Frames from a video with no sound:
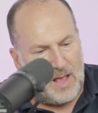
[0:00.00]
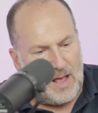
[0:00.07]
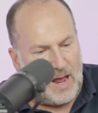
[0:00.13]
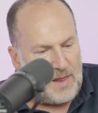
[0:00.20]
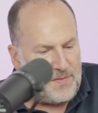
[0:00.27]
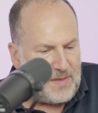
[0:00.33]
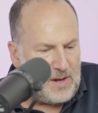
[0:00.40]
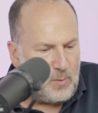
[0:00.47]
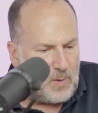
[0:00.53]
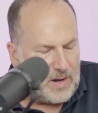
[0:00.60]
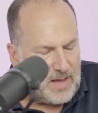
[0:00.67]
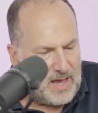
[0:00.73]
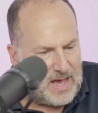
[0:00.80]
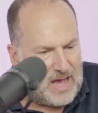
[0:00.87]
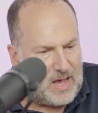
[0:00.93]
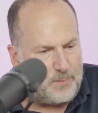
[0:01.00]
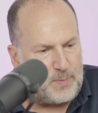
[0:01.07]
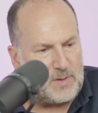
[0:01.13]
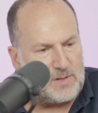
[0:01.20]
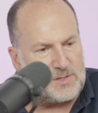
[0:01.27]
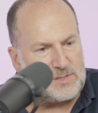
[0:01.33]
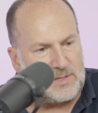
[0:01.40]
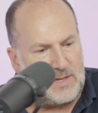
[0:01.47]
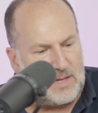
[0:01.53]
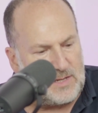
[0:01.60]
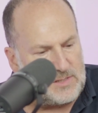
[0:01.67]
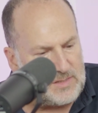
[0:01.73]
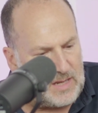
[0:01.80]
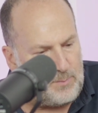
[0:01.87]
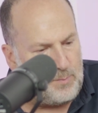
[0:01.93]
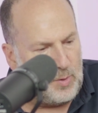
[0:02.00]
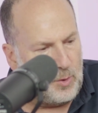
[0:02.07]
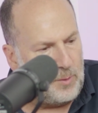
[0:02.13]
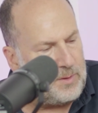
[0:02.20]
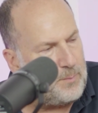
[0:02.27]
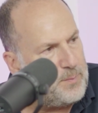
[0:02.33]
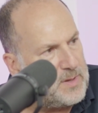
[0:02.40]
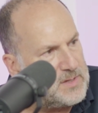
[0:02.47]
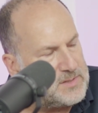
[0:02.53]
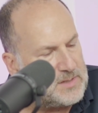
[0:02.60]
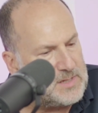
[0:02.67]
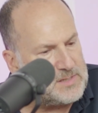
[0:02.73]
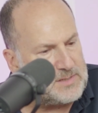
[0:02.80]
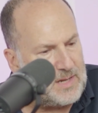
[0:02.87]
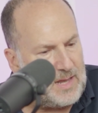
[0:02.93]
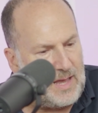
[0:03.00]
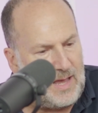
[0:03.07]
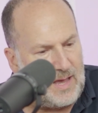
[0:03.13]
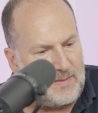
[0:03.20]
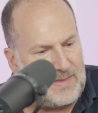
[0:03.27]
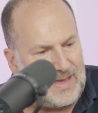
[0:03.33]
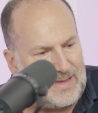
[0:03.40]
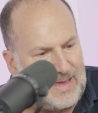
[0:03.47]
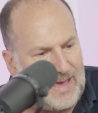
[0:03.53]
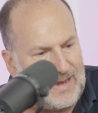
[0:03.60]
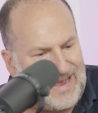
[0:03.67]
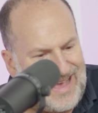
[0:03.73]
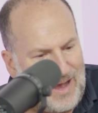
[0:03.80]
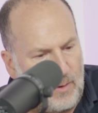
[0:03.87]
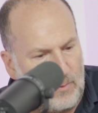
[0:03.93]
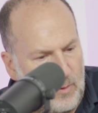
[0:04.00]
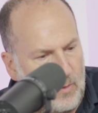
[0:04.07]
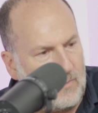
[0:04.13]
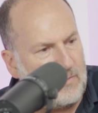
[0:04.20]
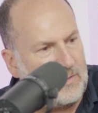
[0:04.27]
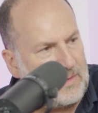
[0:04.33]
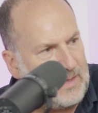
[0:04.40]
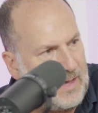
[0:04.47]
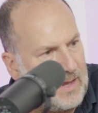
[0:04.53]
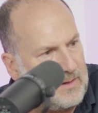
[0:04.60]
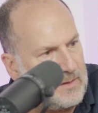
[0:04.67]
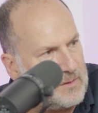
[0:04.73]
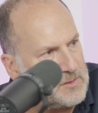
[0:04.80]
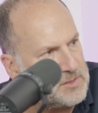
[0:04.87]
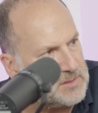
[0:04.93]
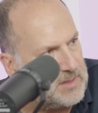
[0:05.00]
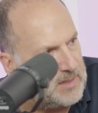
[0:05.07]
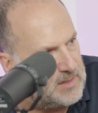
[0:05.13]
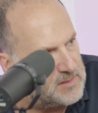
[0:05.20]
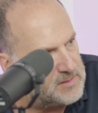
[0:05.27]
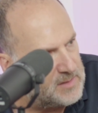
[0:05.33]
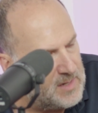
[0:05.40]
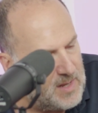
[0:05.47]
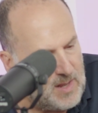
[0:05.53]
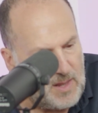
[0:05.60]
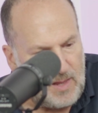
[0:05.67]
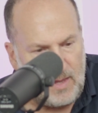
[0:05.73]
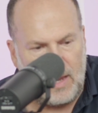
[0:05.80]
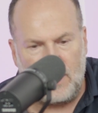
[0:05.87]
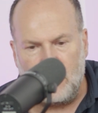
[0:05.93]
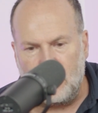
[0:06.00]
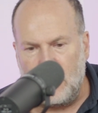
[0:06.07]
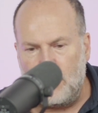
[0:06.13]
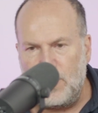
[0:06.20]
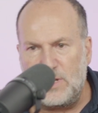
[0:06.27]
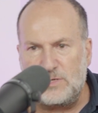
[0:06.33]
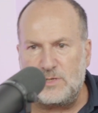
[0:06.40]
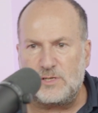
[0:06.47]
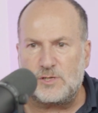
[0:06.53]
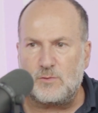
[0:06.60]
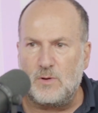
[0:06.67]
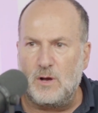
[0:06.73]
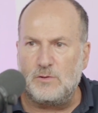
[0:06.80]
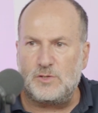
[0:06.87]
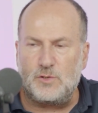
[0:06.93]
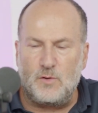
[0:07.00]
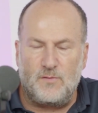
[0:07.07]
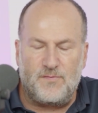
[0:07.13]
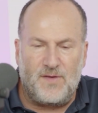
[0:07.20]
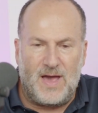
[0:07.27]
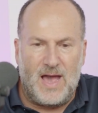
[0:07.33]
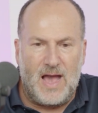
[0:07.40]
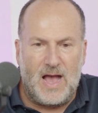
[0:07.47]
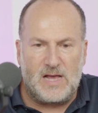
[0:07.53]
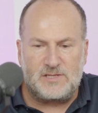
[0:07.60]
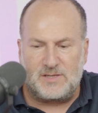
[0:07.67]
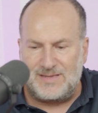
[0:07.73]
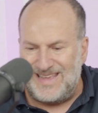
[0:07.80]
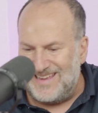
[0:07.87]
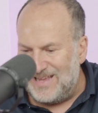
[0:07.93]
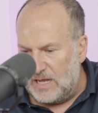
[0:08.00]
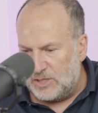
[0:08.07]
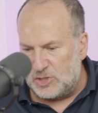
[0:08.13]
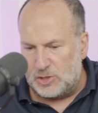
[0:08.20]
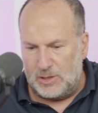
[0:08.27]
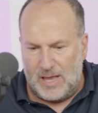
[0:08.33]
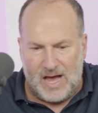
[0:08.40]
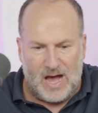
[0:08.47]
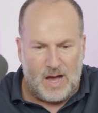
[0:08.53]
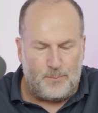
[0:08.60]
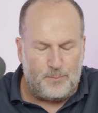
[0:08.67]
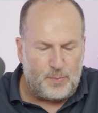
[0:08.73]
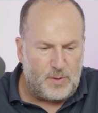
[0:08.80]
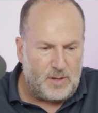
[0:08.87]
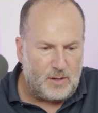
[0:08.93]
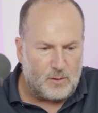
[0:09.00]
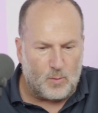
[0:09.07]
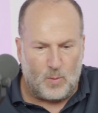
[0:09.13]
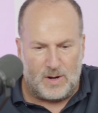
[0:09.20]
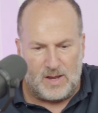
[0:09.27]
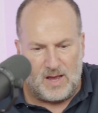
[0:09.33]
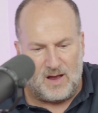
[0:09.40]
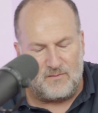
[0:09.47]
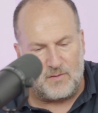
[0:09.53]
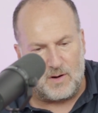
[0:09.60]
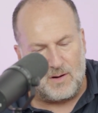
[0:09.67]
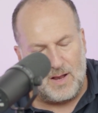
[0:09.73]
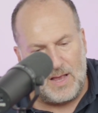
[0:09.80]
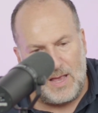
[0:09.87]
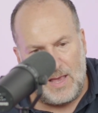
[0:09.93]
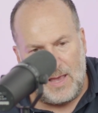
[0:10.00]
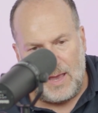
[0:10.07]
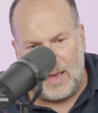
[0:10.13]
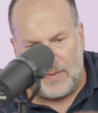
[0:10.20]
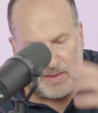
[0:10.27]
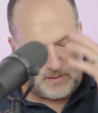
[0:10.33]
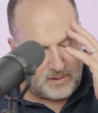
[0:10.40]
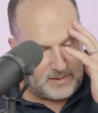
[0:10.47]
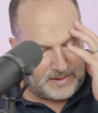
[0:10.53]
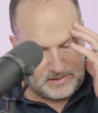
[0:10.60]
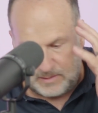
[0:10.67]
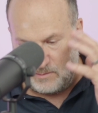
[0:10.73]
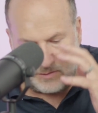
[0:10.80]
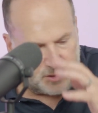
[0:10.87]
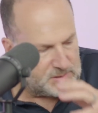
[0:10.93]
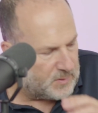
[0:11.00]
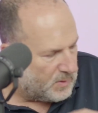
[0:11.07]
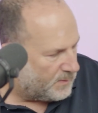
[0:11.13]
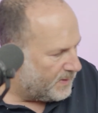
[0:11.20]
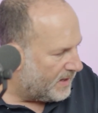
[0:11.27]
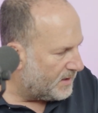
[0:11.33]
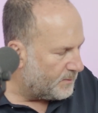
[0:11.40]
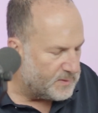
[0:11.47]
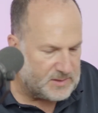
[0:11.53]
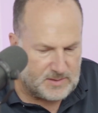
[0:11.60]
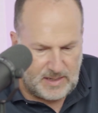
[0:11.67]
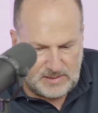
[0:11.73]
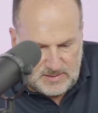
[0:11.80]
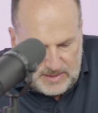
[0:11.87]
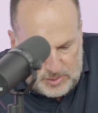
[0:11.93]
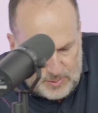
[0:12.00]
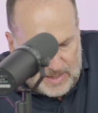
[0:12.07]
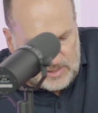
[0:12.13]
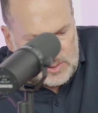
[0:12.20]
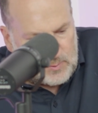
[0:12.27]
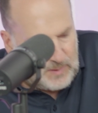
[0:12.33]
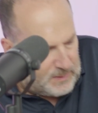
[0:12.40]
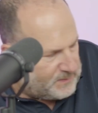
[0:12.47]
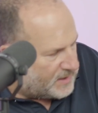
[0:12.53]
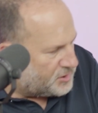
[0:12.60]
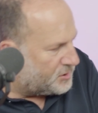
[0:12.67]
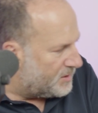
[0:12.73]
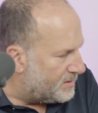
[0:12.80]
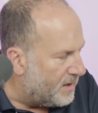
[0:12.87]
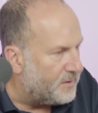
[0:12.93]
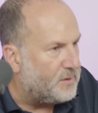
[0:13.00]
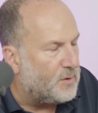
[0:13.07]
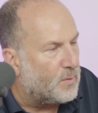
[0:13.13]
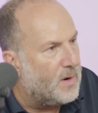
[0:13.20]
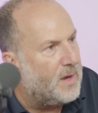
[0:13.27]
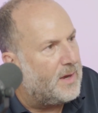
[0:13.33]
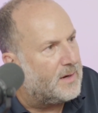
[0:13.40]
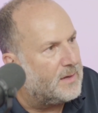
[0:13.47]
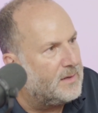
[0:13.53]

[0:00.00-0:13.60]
I think what happens is they build a business and they get out over the end of their skis. Either the business grows too fast and they get sloppy or whatever, and then they're like, oh shit, we're making mistakes. And they try to sweep that shit under the rug.